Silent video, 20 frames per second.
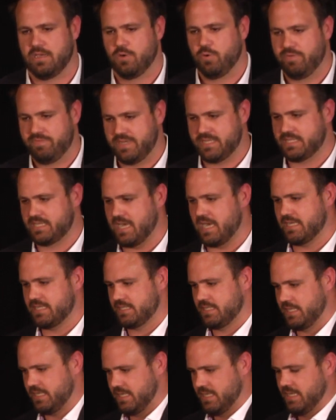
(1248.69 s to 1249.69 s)
we've
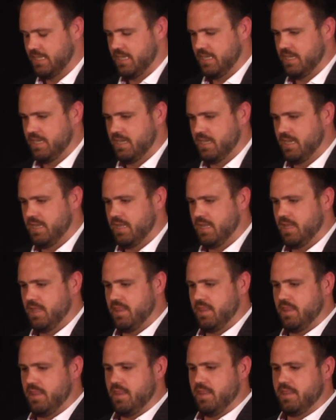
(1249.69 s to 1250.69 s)
discussed that
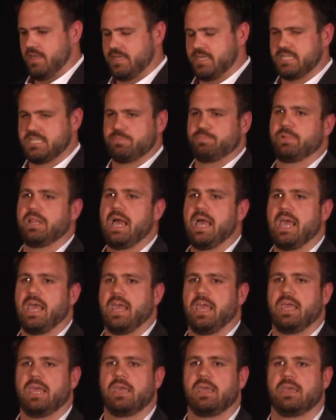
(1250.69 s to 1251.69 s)
the
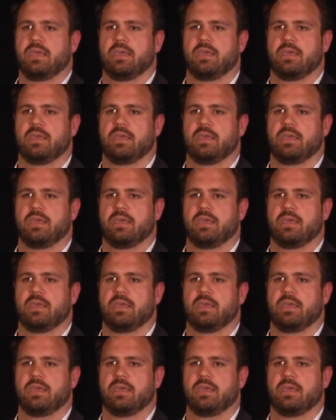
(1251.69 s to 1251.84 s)
display